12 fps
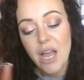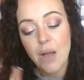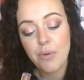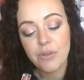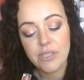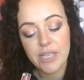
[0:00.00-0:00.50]
I
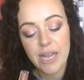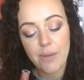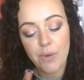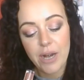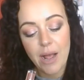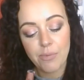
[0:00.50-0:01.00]
will say,
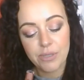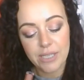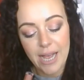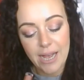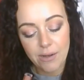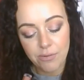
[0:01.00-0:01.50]
when I was
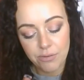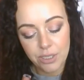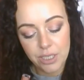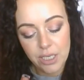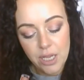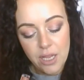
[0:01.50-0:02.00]

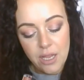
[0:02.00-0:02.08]
out,